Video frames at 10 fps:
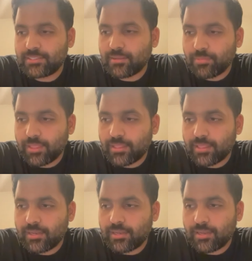something
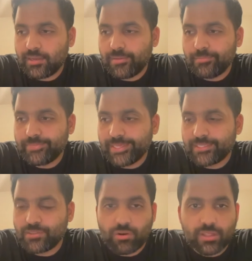that
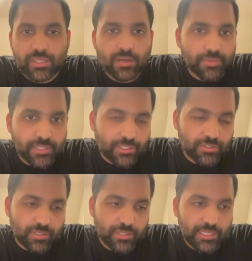is not in the urban
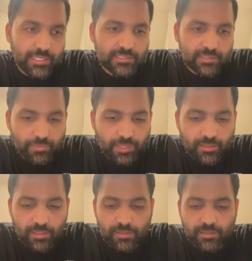dictionary. It's
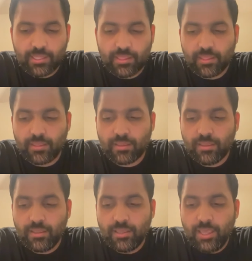something that I think
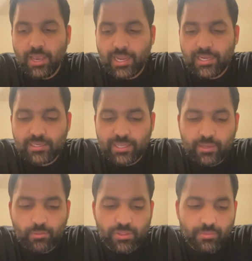I
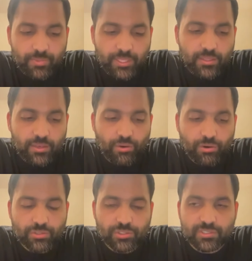take with me
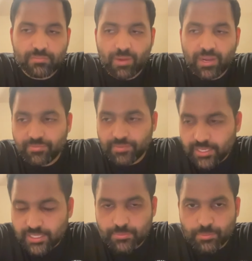not just my
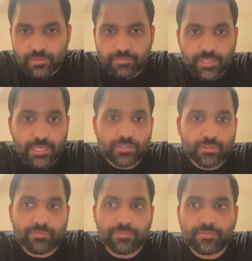feelings, but the feelings
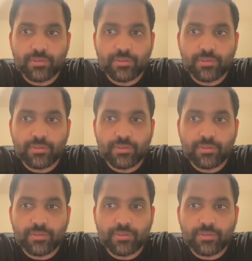of